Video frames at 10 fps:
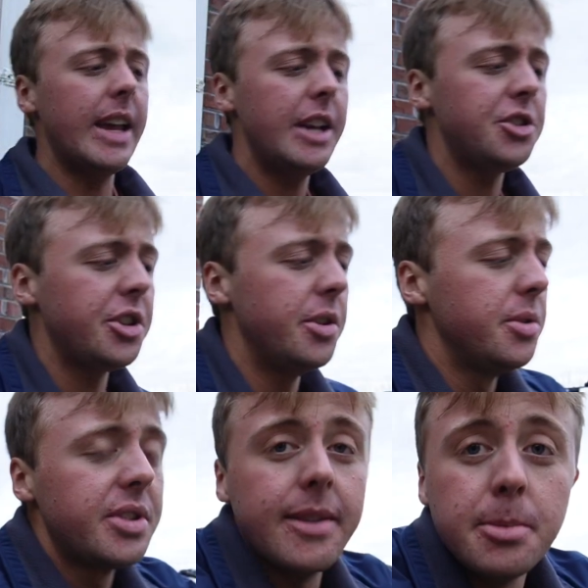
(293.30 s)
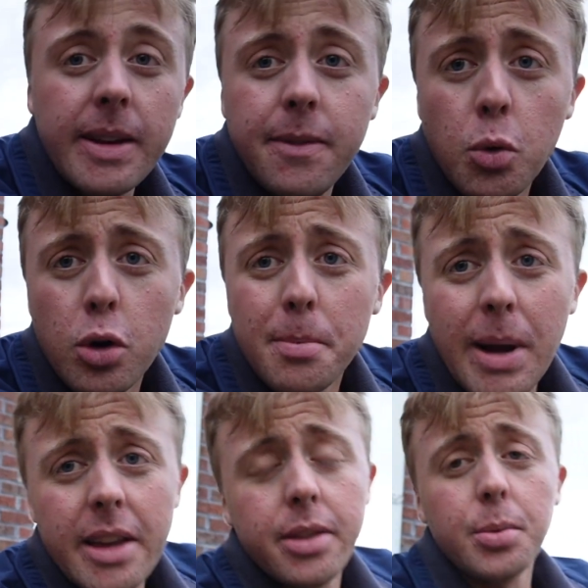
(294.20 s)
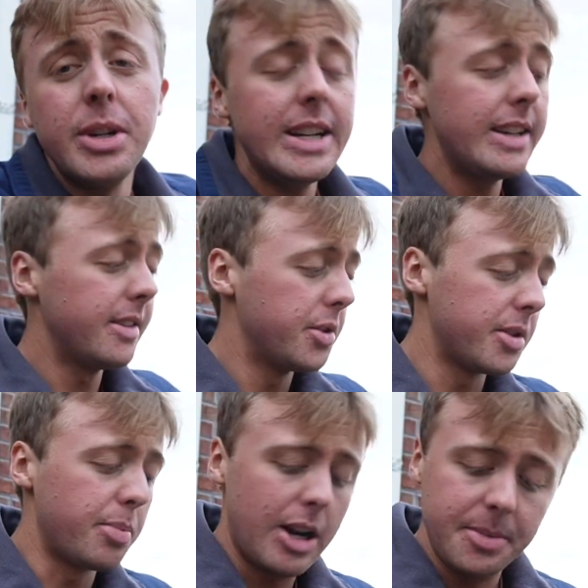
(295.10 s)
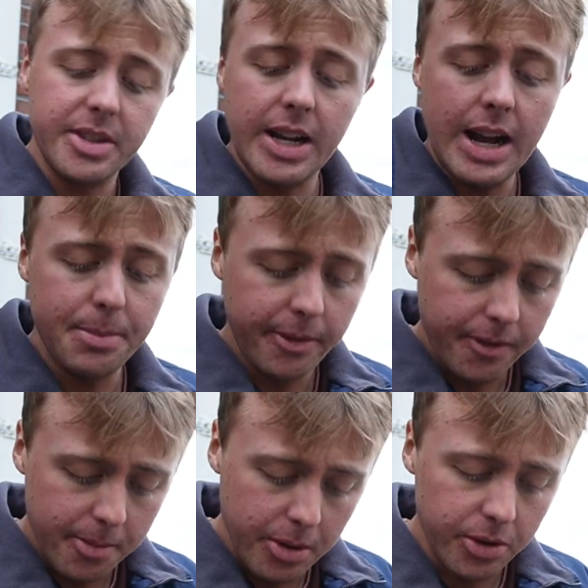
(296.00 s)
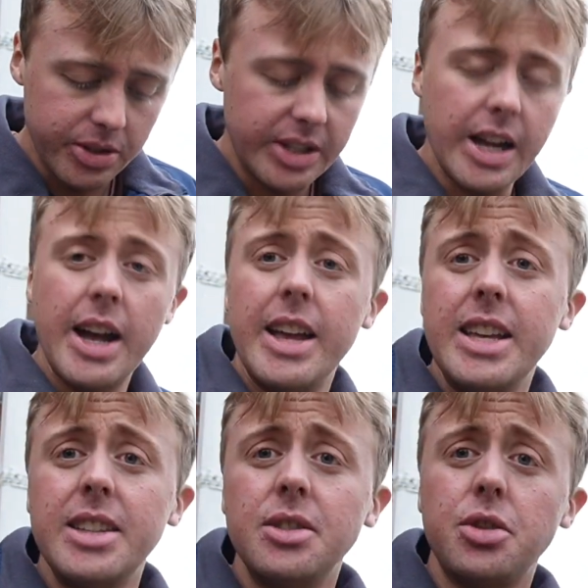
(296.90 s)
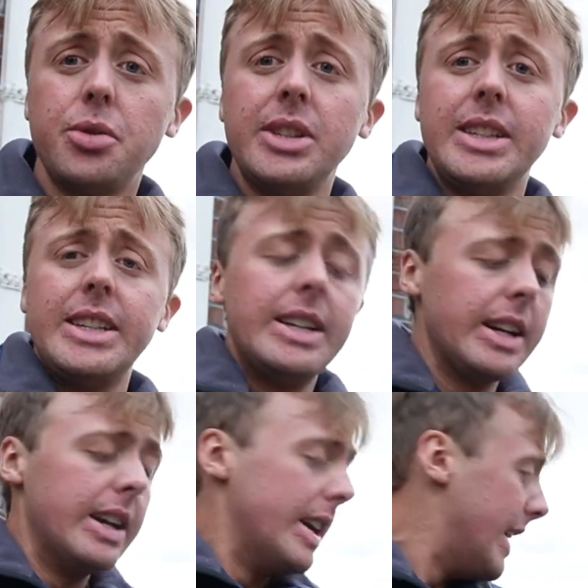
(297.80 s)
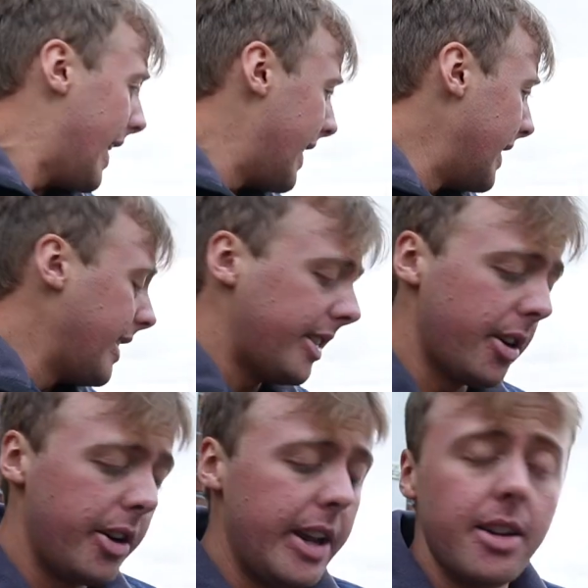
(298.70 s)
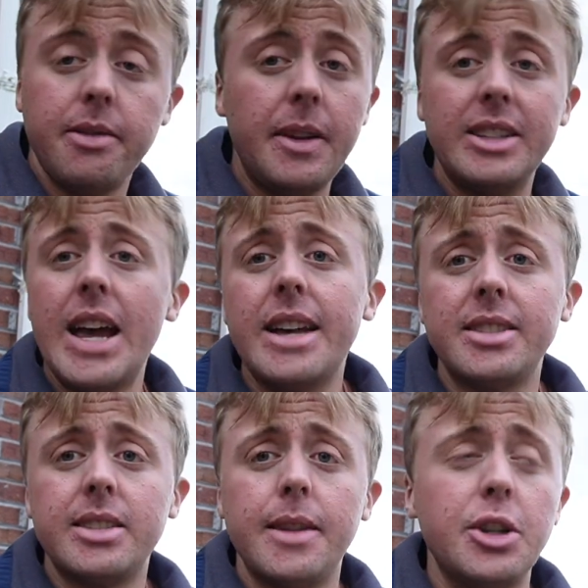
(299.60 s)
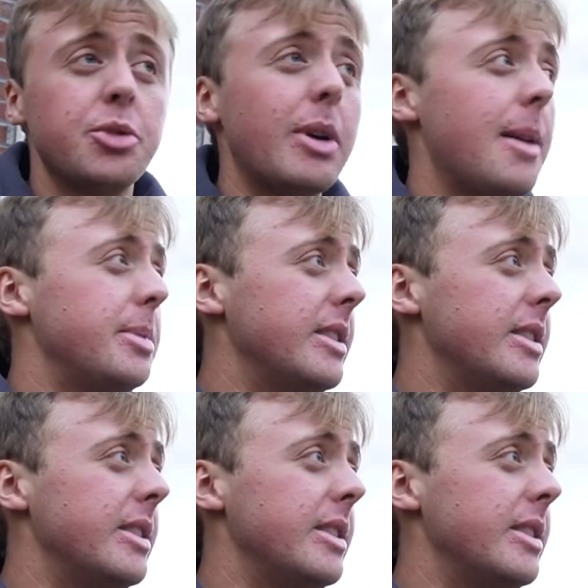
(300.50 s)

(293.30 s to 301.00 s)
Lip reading: HQ 7x4x3. Those are the props that I prefer most in Street League. and I think they're a fantastic 7-inch prop.